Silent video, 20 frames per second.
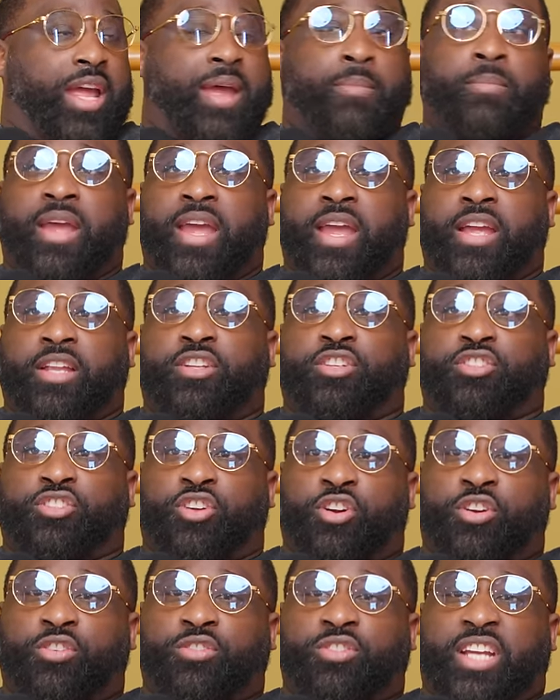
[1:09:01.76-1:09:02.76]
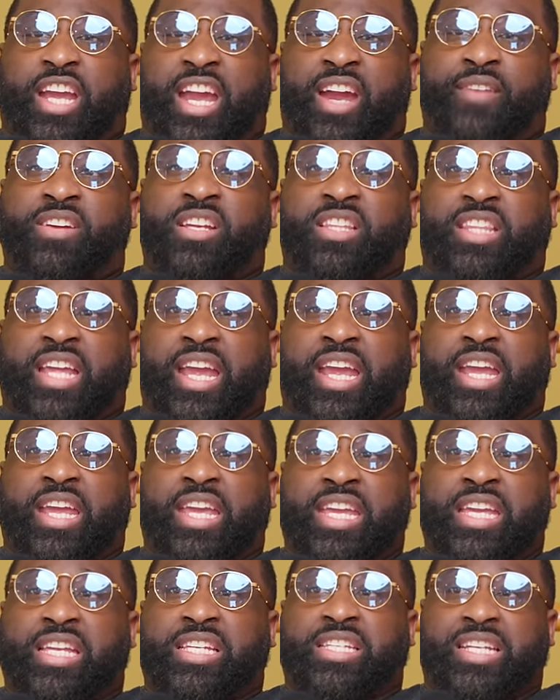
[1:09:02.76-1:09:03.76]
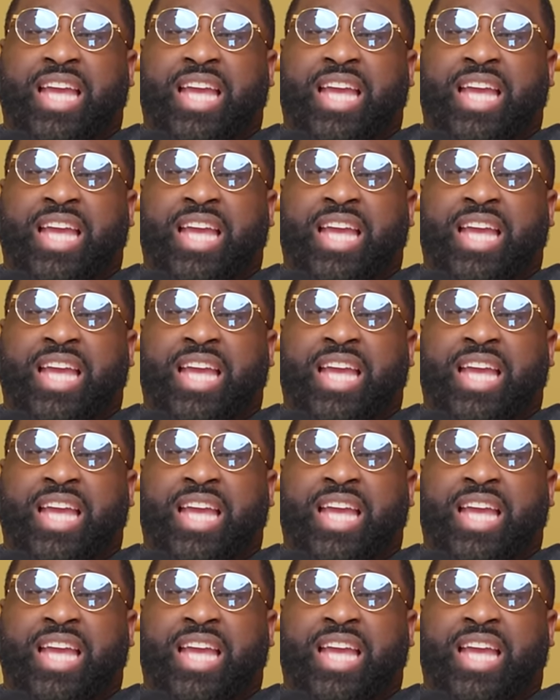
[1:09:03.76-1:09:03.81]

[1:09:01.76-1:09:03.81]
That man deserves everything he's